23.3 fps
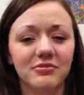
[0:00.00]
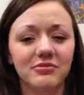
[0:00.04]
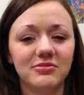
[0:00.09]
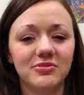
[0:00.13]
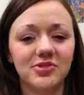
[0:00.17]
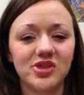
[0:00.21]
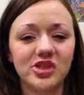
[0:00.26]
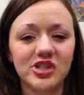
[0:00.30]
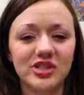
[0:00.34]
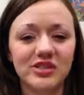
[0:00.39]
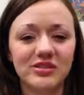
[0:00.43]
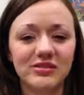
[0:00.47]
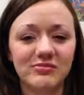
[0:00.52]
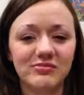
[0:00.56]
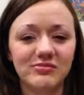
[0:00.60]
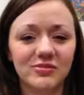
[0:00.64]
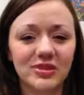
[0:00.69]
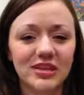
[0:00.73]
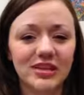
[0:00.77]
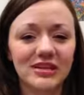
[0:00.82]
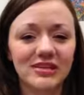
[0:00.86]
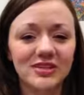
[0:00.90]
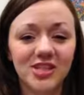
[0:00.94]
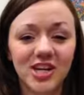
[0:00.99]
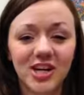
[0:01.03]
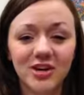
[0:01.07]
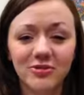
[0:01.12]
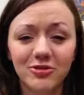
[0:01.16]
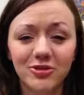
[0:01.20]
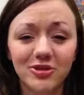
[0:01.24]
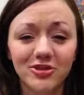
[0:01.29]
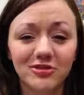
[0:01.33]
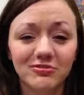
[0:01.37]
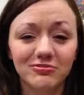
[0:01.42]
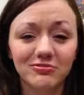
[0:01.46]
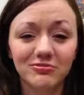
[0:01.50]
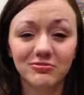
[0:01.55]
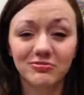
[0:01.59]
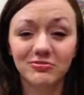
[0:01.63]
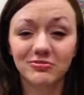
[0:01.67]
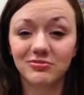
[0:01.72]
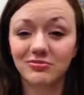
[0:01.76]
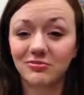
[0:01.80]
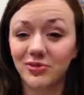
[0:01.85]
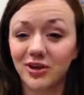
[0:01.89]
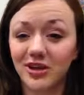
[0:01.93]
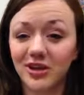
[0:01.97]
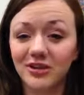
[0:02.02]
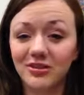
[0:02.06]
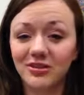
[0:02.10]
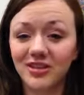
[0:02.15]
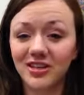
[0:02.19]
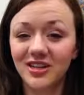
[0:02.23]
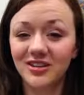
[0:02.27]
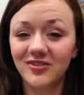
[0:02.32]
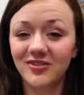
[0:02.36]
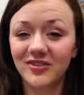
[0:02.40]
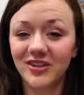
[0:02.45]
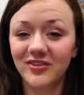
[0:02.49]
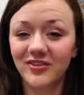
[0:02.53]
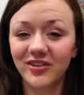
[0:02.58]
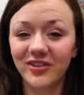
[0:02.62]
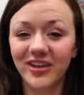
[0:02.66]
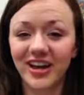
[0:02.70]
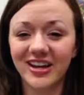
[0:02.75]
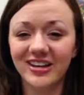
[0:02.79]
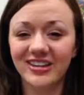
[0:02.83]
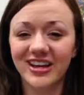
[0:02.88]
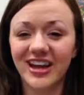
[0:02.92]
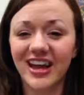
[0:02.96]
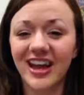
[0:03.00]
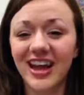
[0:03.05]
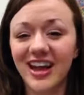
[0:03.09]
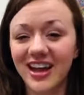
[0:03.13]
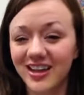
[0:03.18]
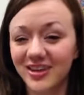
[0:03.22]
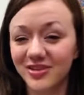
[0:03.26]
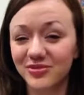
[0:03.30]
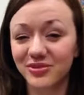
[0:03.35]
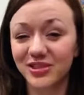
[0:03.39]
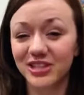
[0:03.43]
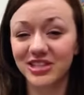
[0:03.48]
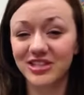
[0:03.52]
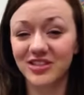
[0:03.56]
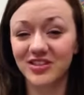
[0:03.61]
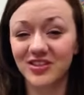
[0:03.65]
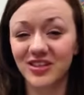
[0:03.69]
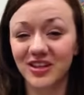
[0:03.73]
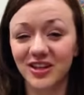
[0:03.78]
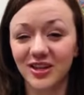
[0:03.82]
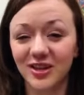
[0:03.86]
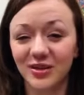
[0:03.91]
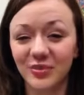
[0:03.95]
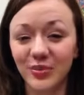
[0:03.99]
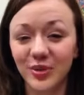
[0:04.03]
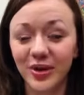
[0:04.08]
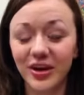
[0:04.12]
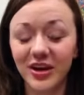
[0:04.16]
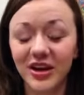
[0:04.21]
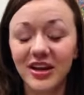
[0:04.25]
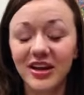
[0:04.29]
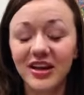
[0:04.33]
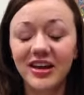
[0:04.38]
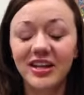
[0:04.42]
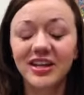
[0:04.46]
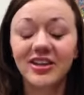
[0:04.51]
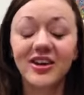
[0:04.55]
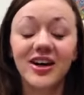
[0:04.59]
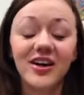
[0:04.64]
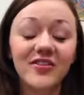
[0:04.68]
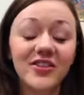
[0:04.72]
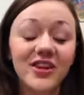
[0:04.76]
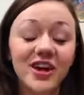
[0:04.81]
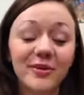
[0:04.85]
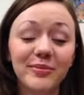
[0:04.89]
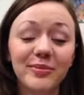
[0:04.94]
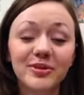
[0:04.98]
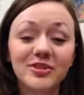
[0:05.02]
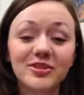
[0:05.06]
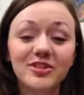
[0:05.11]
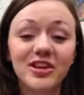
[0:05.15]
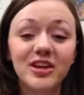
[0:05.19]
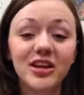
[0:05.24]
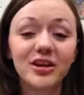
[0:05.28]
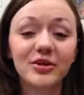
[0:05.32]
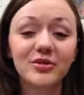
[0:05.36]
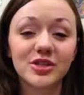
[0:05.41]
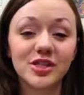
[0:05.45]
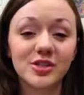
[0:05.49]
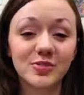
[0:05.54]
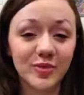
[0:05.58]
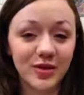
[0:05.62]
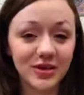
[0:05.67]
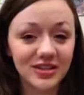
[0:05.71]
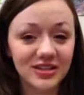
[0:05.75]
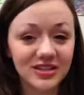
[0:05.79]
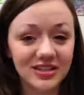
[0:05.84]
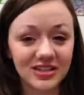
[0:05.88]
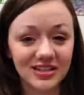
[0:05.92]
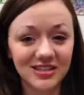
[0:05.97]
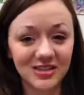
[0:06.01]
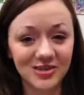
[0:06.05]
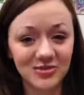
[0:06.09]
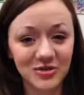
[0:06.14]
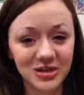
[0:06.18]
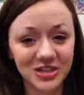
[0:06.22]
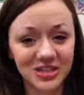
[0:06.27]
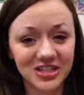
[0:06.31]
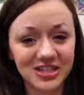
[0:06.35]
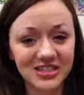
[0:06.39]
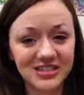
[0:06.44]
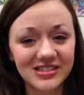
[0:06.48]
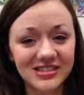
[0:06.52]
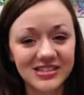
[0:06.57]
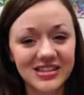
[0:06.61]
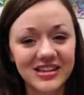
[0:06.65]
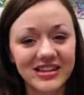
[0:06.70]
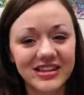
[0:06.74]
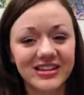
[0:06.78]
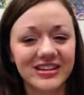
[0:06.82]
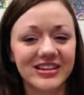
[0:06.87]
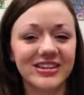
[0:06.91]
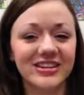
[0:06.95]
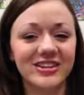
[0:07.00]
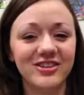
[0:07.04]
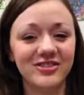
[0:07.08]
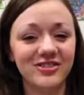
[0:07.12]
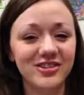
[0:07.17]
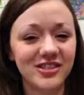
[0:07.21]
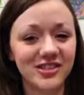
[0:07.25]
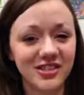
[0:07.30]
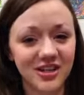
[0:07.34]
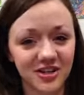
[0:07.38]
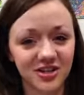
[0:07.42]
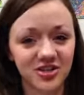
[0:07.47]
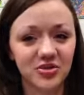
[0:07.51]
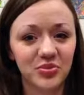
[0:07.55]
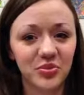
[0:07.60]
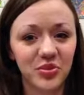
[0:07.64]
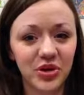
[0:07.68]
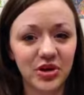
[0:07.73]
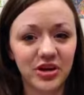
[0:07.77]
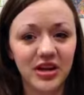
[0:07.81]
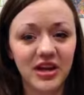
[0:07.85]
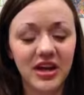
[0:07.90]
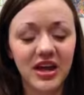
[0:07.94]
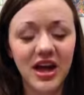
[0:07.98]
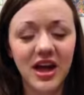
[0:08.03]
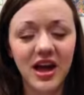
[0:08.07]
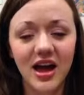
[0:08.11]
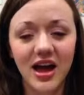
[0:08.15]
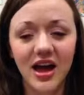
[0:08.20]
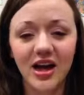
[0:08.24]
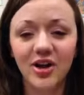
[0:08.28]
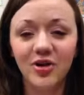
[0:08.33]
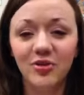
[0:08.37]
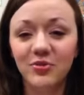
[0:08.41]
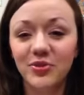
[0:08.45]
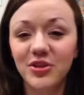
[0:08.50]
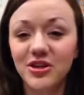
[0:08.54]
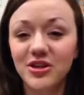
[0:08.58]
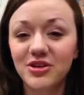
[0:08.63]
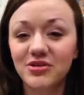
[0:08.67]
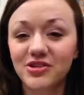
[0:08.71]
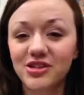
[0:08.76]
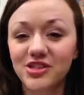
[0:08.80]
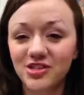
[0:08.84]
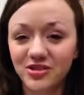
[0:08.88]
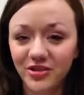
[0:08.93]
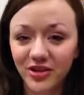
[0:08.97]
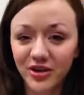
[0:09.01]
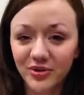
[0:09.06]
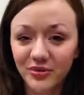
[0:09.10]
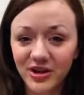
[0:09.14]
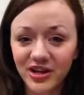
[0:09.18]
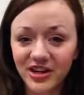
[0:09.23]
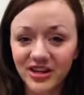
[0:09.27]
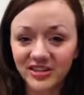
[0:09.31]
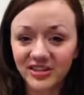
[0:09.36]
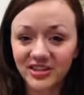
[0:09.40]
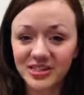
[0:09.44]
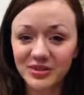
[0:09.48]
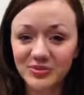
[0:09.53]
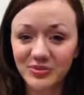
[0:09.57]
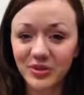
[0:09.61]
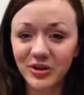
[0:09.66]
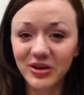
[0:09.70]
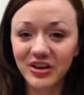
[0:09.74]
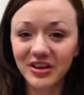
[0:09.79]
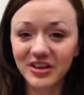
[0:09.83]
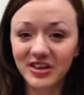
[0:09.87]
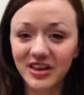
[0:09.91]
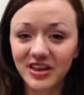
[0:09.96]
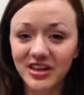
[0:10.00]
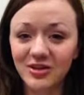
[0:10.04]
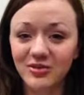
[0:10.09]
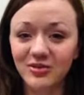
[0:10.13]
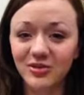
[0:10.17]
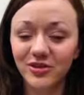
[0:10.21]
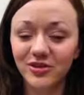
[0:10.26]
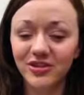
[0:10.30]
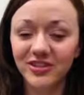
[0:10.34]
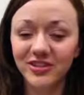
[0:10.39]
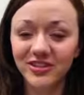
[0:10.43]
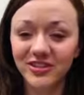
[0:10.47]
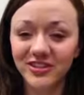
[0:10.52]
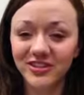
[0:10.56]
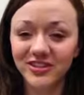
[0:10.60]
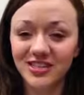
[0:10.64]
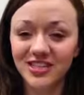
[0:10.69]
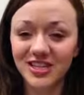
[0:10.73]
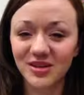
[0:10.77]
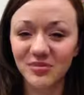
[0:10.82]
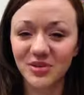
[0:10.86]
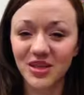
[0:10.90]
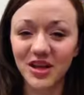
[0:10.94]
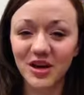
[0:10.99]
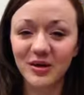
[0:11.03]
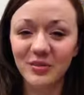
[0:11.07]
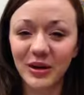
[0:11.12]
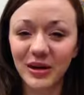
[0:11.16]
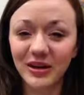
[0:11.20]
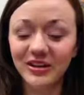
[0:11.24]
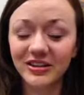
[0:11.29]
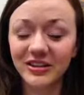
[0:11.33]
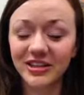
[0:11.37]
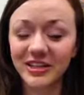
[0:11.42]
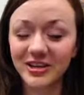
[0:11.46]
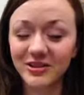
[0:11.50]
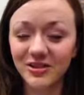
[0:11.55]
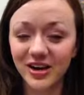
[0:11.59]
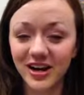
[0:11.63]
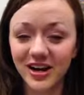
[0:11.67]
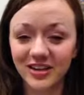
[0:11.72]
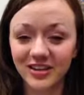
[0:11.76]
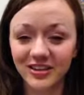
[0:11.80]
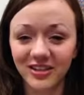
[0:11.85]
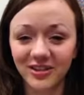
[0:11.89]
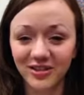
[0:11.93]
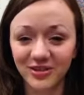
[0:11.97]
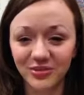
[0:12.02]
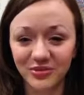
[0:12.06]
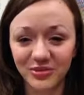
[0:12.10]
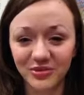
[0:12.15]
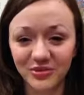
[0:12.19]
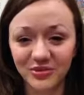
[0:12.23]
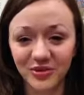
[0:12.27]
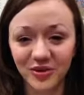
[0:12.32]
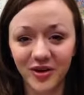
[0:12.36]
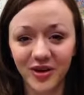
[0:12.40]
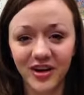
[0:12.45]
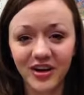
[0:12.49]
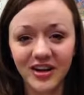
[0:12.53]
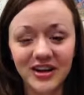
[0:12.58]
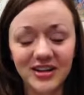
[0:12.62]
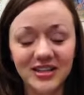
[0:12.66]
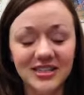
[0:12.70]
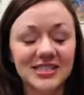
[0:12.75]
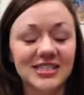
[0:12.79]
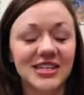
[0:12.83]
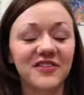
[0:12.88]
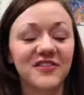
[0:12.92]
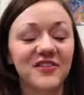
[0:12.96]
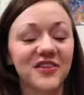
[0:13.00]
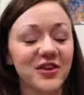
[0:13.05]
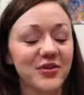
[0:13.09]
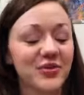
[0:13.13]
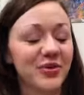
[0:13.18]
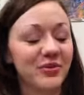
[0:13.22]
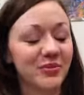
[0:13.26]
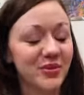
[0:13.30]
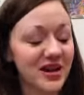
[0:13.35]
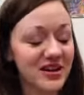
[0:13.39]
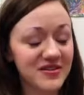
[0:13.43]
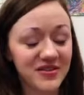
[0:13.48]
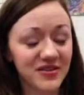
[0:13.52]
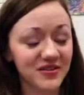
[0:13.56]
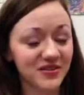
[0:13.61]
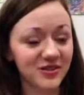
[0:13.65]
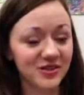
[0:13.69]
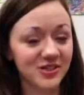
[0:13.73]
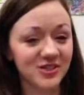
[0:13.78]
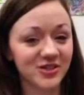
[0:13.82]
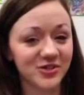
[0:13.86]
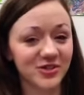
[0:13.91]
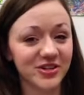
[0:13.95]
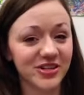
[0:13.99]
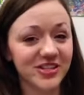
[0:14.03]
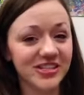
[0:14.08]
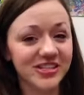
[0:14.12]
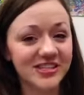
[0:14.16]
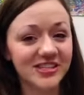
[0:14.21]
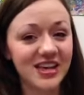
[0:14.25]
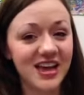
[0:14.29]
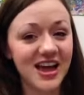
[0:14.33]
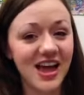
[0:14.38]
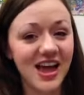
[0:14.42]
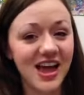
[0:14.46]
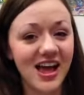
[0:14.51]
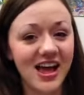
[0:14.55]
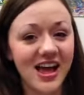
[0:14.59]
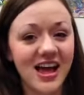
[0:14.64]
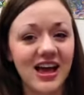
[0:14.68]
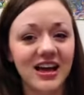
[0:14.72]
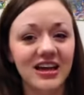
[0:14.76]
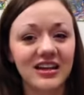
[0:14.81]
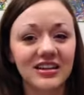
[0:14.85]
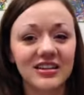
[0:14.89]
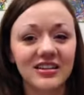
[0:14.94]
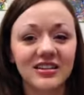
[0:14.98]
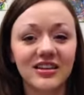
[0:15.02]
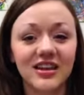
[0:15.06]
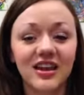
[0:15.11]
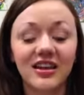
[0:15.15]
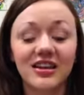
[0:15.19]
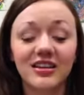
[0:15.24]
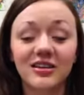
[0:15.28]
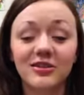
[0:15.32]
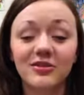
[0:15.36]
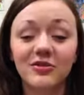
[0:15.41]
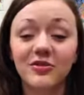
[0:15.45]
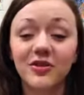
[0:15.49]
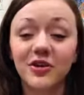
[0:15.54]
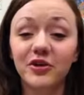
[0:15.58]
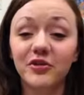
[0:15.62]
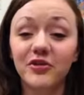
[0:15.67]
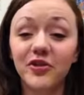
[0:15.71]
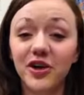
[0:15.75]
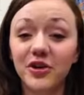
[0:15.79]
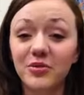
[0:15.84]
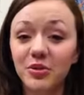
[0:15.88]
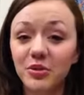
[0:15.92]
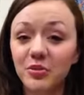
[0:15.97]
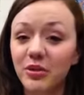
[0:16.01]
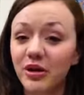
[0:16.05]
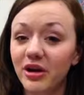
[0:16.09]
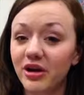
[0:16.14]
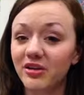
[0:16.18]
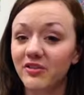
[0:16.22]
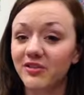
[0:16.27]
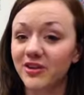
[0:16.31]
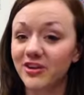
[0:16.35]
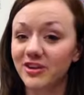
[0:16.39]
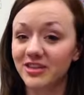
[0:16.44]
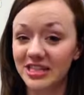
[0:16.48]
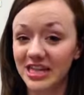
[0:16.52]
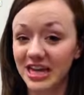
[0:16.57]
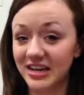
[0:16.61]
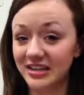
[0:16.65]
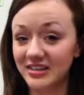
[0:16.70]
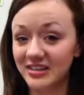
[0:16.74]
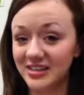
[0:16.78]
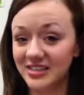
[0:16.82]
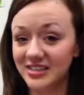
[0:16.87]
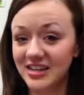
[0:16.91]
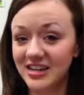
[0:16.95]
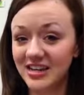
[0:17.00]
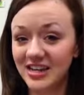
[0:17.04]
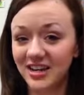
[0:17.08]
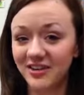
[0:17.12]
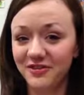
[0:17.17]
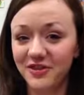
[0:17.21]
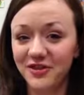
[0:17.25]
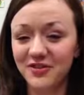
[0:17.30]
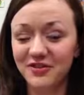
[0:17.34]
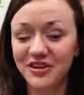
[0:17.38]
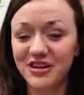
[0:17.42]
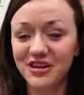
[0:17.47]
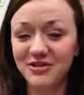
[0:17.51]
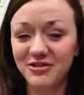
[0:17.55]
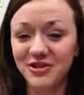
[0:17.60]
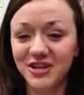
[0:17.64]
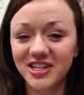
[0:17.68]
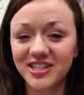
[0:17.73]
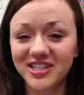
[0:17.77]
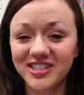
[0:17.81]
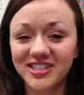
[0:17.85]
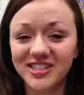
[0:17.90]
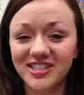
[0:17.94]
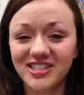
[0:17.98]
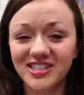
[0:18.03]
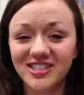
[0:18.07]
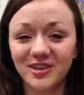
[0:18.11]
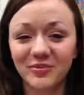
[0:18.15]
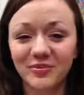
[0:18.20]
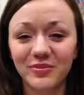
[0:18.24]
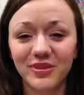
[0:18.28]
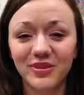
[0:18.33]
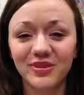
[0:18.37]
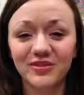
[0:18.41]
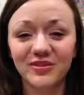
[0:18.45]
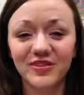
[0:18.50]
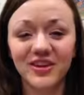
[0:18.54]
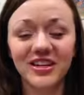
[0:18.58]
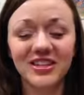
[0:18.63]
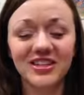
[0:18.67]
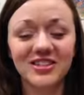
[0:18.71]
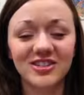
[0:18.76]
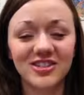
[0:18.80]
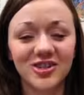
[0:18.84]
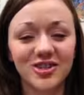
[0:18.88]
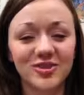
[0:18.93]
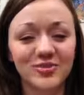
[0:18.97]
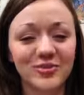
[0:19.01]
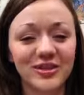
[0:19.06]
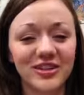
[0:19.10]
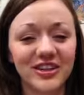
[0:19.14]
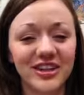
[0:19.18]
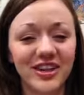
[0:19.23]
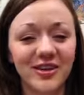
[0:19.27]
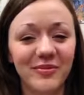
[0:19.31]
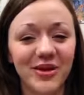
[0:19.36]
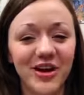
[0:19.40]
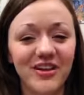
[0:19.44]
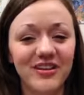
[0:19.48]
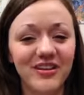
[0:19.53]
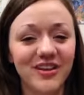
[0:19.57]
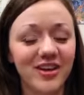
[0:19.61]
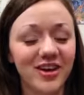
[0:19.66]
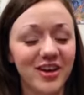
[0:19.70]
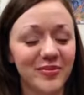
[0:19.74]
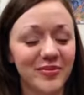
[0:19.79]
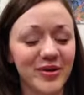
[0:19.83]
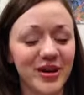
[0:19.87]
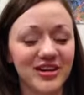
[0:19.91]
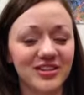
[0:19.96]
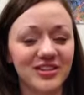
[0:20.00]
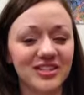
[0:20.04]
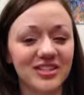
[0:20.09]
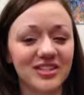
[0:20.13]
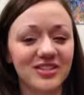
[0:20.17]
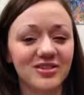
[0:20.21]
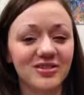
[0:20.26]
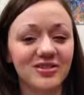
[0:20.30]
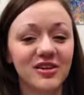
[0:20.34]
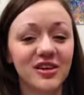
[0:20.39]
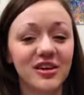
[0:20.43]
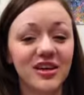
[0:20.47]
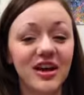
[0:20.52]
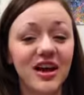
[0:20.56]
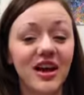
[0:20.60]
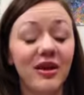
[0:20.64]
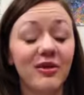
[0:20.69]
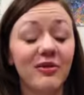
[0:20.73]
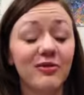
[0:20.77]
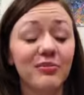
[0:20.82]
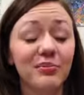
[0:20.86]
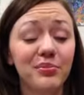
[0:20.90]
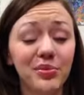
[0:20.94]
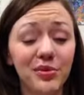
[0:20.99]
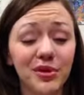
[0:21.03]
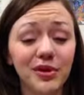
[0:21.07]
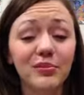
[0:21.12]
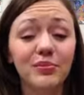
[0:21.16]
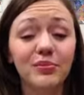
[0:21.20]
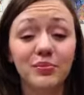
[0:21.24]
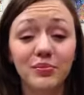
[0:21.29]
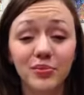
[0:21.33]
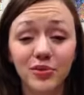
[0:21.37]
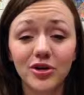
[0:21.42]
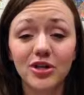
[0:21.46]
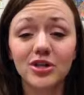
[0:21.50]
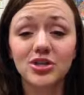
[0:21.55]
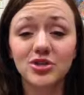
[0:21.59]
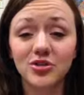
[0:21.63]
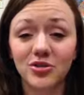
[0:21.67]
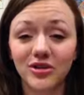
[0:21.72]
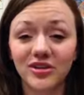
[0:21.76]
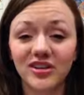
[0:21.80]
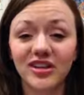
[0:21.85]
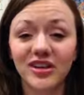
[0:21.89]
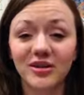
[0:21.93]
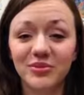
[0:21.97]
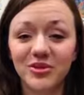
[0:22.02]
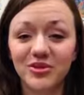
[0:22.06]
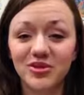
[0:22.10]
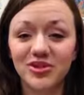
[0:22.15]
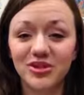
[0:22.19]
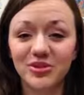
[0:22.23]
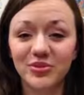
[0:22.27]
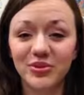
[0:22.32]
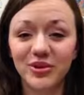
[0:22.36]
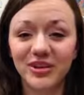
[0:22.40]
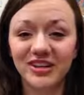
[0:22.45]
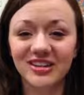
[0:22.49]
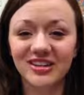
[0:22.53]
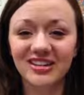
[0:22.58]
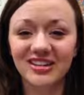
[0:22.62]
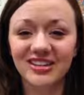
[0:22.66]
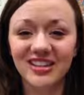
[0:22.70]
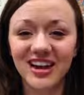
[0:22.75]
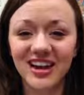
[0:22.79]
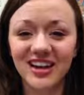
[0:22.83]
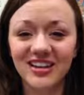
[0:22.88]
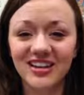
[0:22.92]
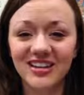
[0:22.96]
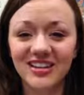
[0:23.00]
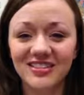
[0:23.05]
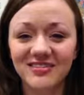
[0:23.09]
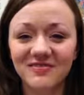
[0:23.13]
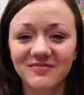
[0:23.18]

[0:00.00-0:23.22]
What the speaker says: Just in general, what do you think of Neverland, and what did you think of the book? You'll have the opportunity to respond to these questions in your discussion board. I hope that you enjoyed reading this book and that you learned a little something about it that you hadn't learned before. It's definitely one of my favorite stories, and that you feel very prepared for your test. If you have any questions, don't be afraid to shoot me an email. I'll get back to you pretty shortly. I'm usually pretty good at that.